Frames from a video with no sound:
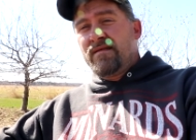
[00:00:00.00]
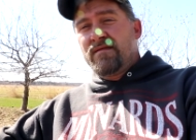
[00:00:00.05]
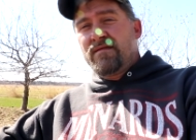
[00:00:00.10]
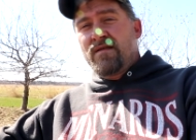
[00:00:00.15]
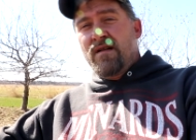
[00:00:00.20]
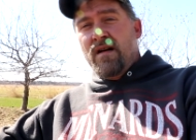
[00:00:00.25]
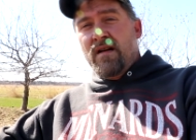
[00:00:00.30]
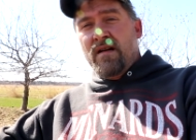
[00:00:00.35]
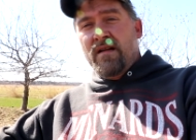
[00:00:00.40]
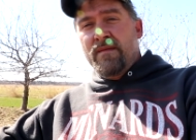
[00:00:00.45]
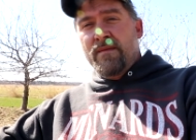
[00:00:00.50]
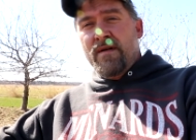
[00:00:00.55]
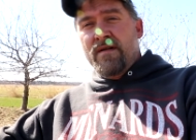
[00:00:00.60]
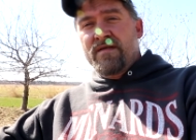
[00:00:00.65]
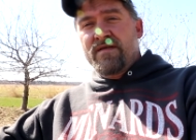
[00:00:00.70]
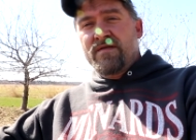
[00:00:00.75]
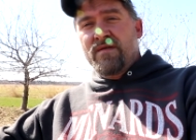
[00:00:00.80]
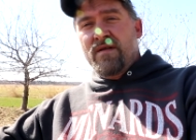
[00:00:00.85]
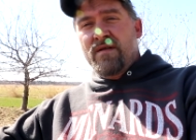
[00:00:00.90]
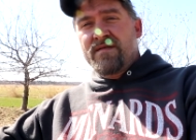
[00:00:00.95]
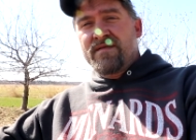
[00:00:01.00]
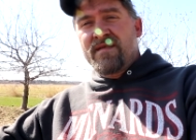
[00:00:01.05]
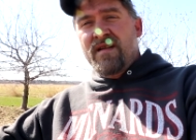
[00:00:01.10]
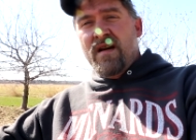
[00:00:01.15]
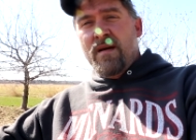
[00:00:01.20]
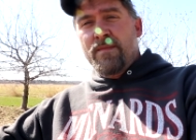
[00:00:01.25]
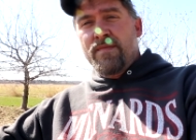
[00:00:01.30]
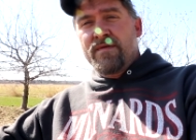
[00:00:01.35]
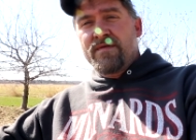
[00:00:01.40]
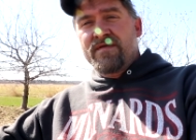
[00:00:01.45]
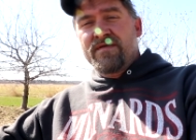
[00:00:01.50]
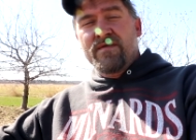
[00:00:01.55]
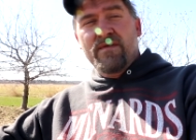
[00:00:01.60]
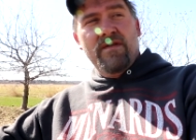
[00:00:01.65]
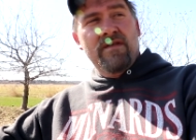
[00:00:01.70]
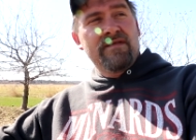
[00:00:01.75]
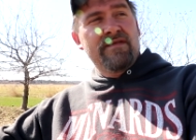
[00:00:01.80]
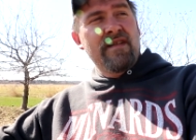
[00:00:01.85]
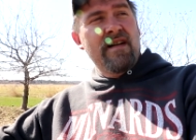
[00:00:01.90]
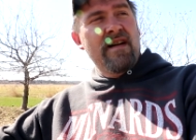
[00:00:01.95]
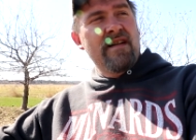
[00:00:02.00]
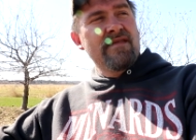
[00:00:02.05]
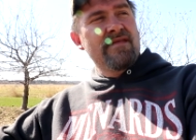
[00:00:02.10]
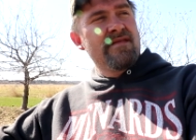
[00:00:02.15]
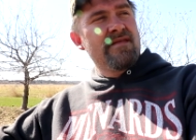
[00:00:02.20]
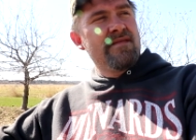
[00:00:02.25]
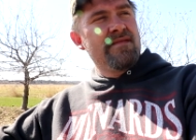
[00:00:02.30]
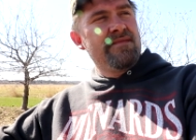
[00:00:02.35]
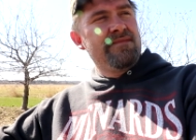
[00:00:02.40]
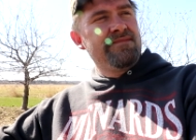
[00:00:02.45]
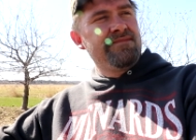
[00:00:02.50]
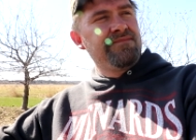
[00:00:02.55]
Talking about soil samples, soil tests,